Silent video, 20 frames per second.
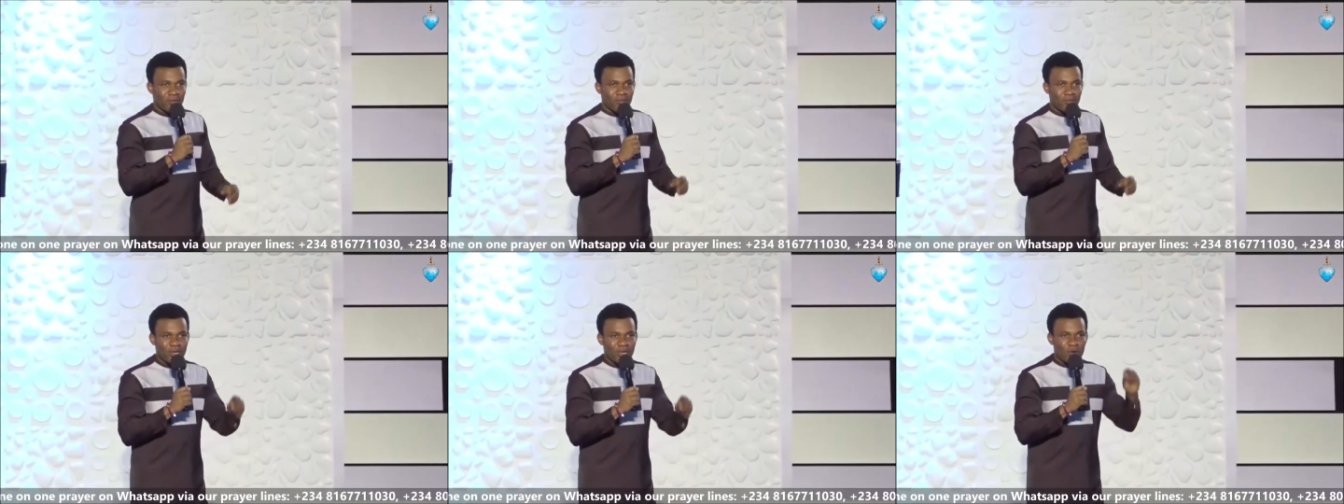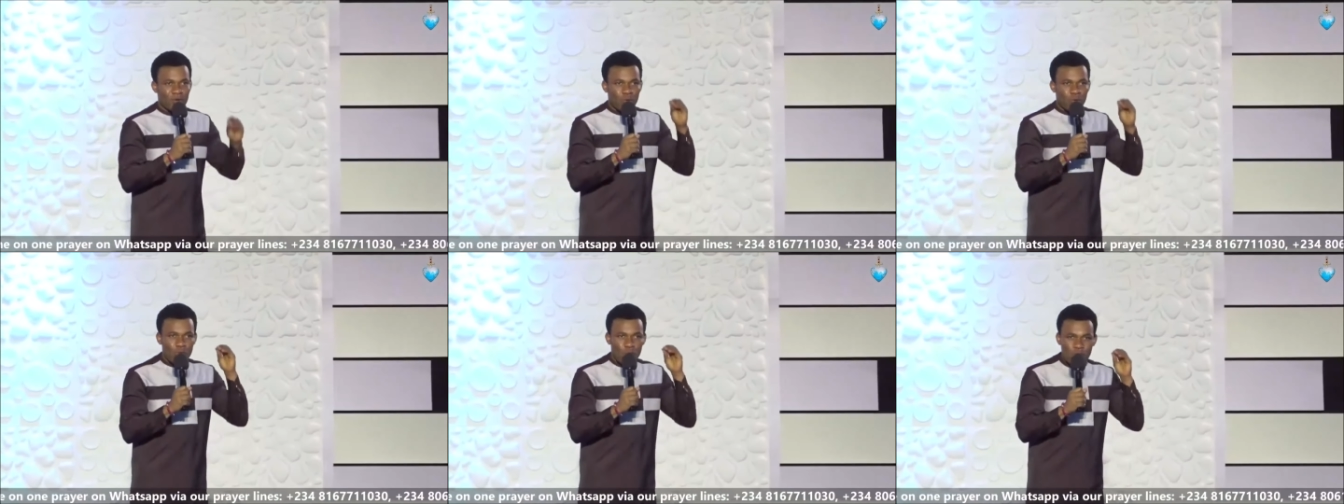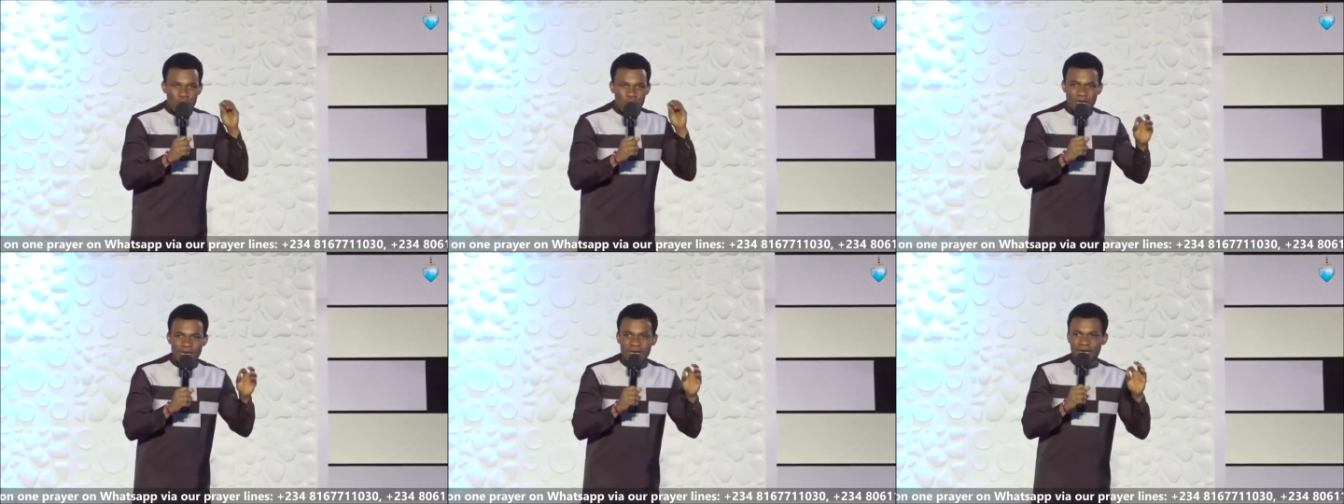Be
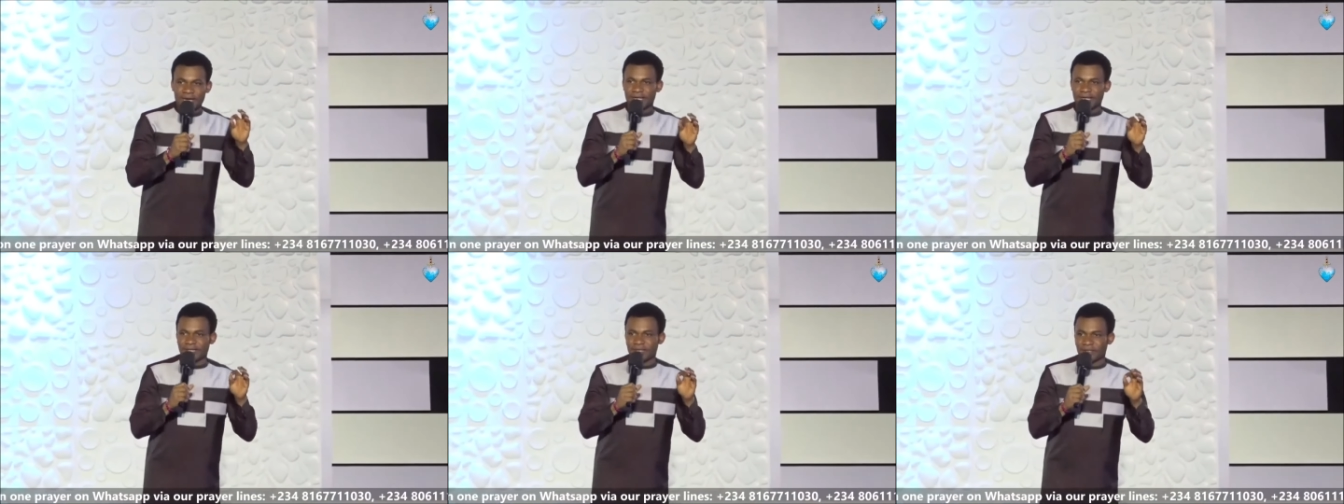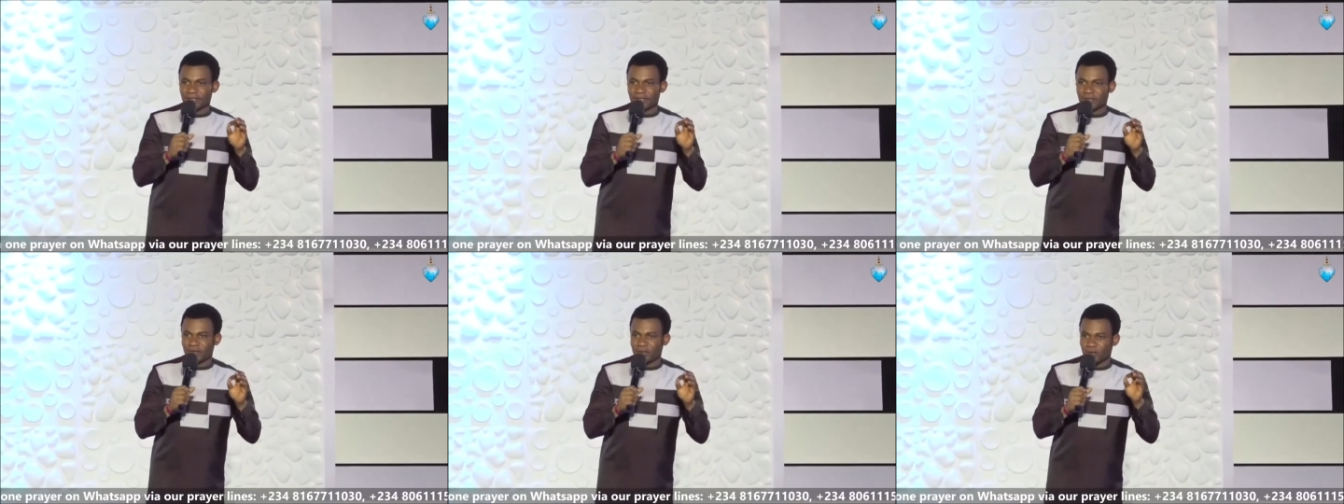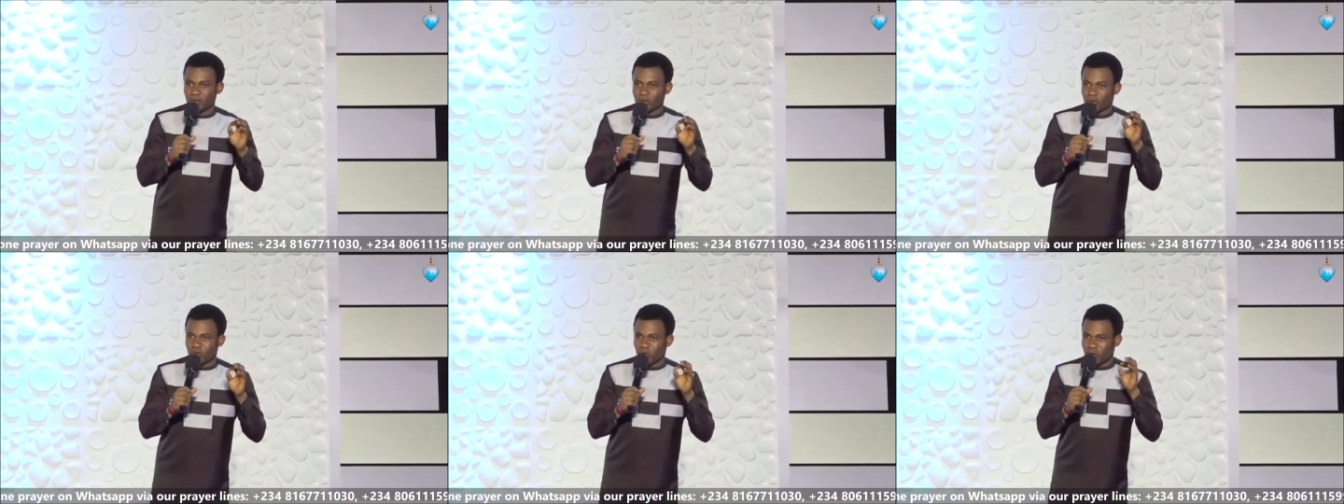quick
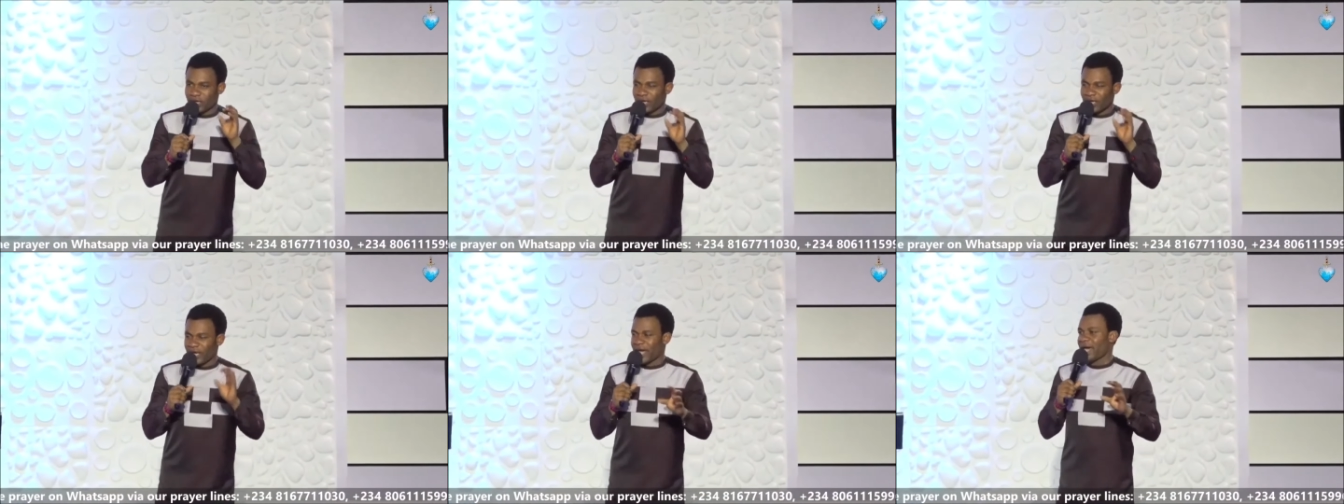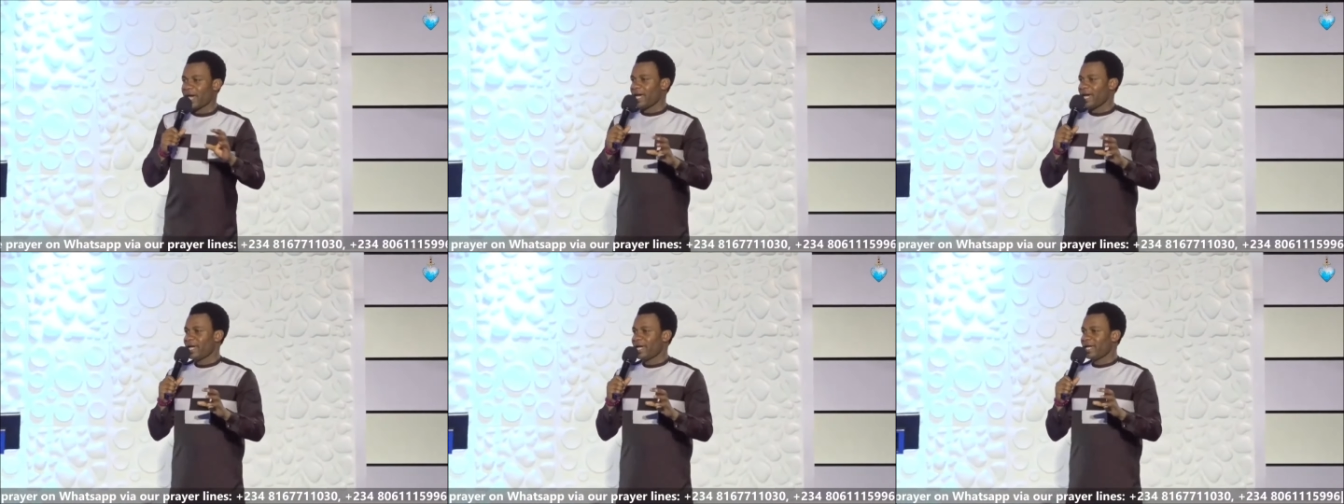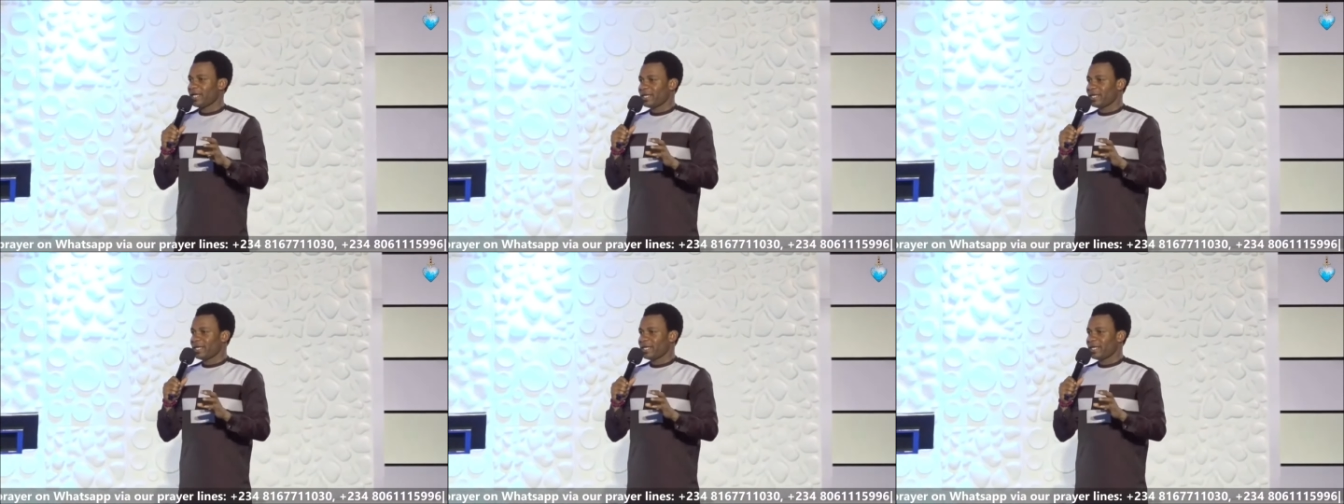to hear.